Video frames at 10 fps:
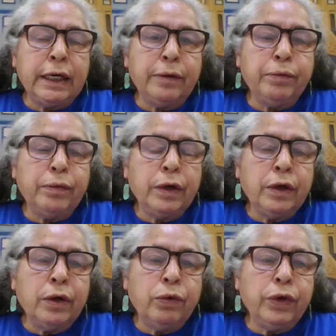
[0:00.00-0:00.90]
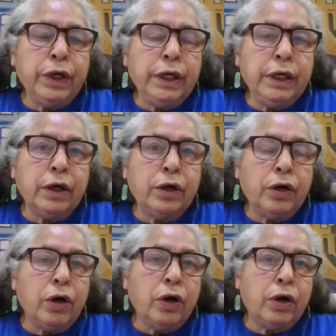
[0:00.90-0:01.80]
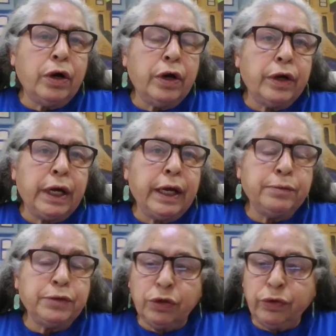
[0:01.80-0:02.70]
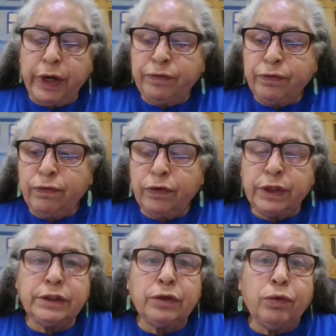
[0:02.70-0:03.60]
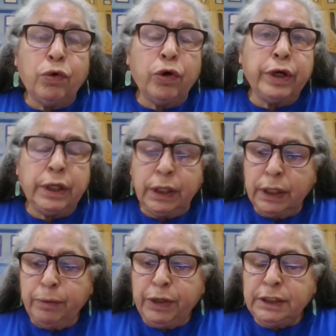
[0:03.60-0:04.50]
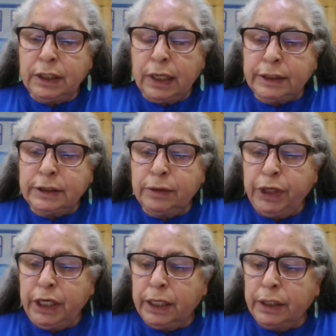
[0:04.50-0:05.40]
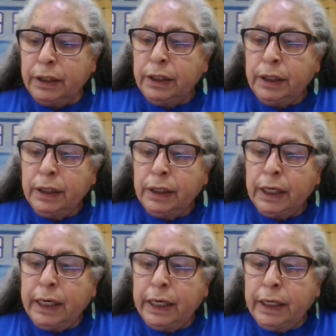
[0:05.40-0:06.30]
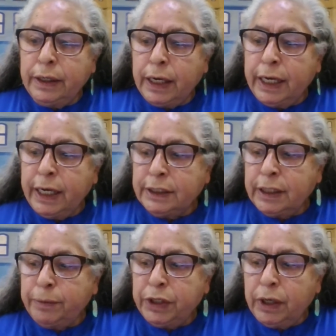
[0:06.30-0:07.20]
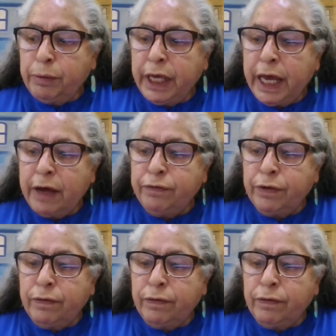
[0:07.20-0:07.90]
Um, we are, I am so grateful for this award. It means a lot to me and uh, I accept it on behalf